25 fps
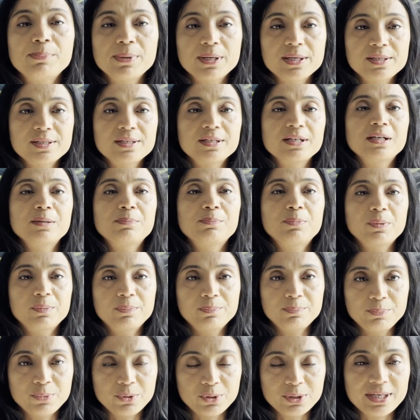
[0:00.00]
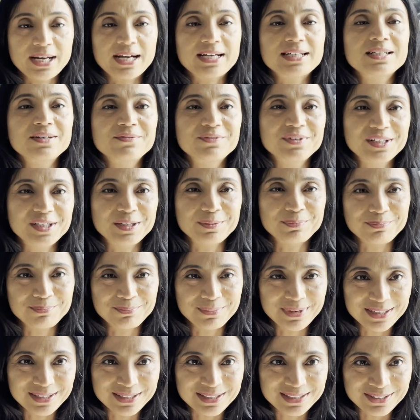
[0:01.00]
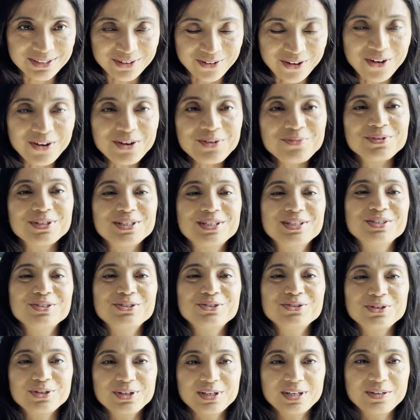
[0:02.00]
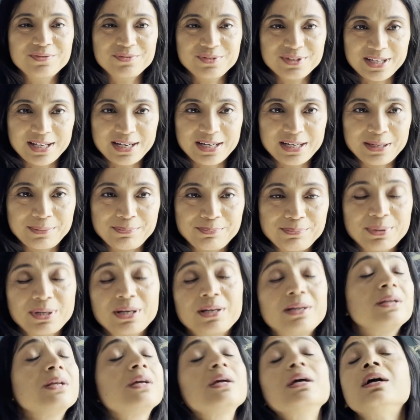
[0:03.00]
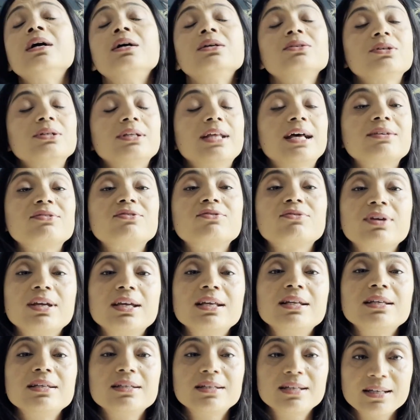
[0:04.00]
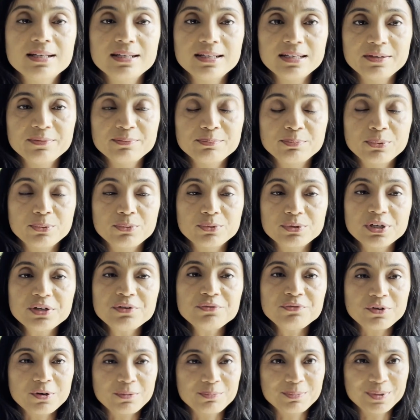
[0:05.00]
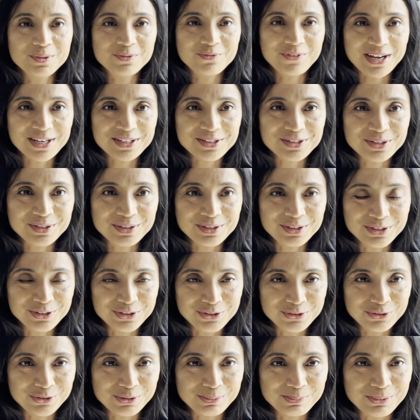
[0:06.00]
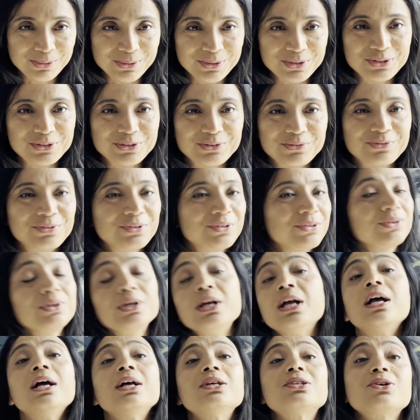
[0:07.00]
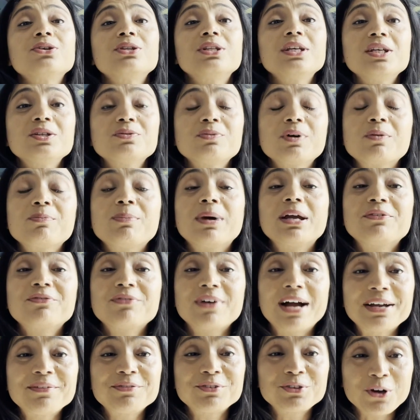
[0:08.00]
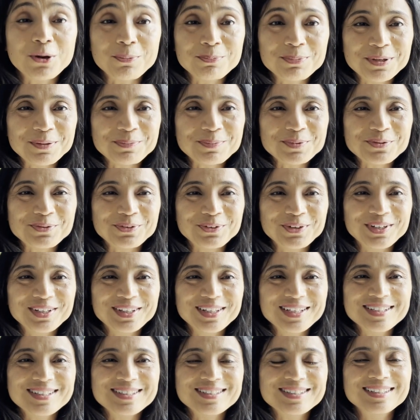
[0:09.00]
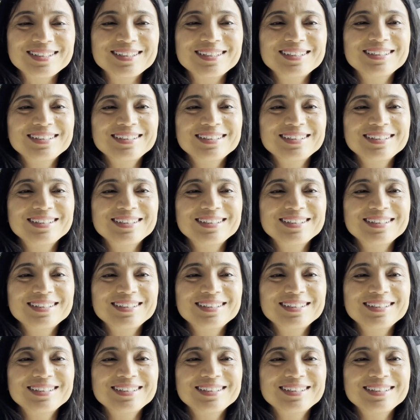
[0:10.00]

personal protective equipment on, which is your gloves and apron. So that's really, really important from infection control point of view. So these were my 5 top tips for this